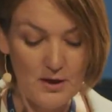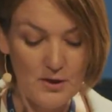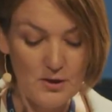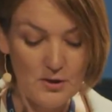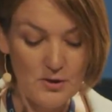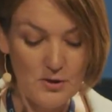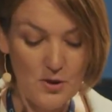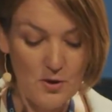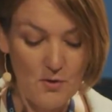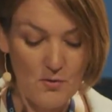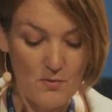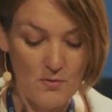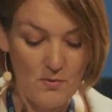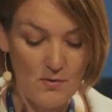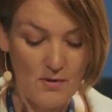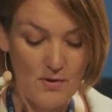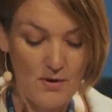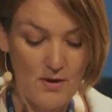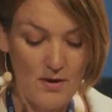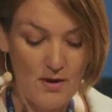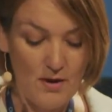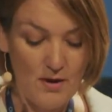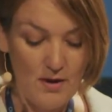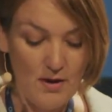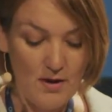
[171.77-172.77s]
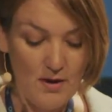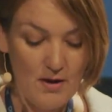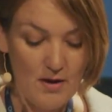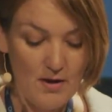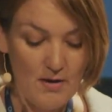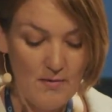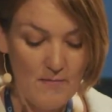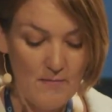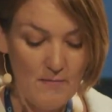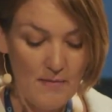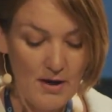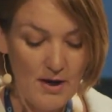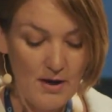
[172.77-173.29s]
So,
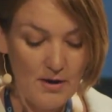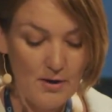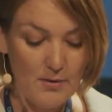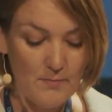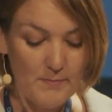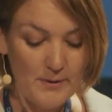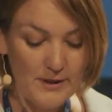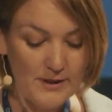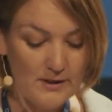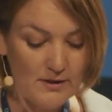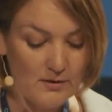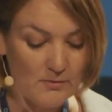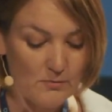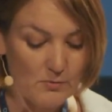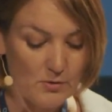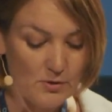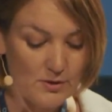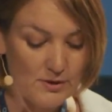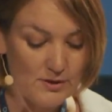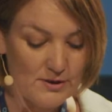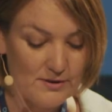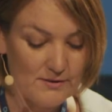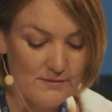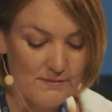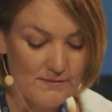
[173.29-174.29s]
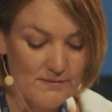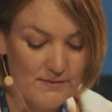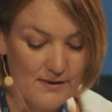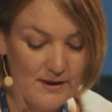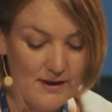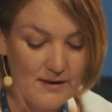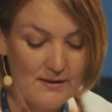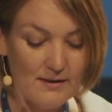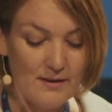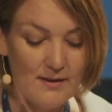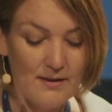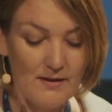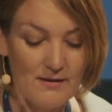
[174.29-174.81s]
my opinion was
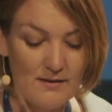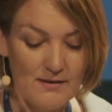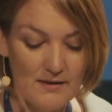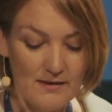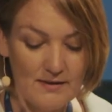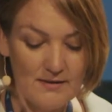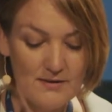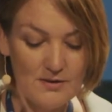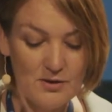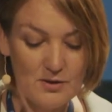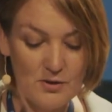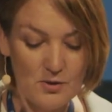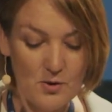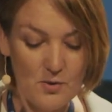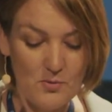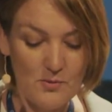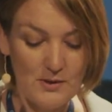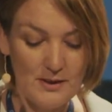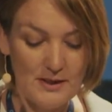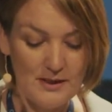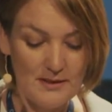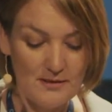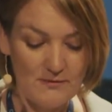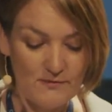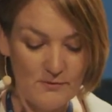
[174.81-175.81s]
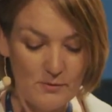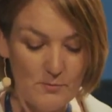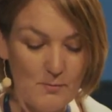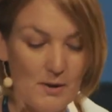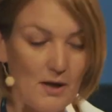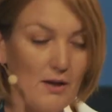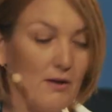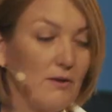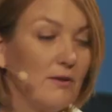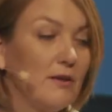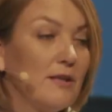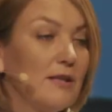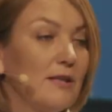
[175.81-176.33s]
that there is no need for
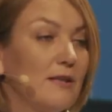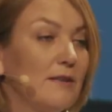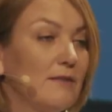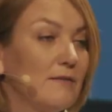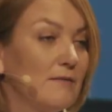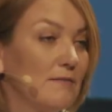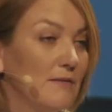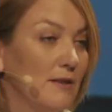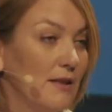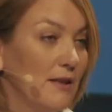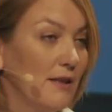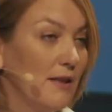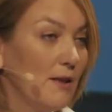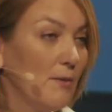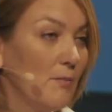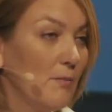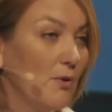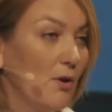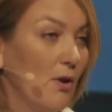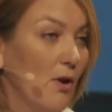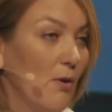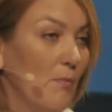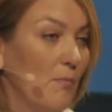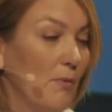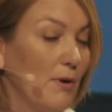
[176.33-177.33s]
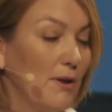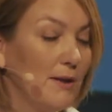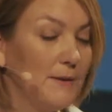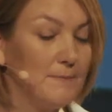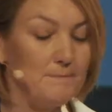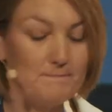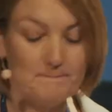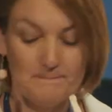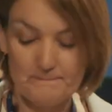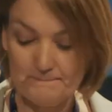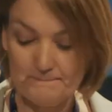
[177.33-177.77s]
marketing in a monopoly.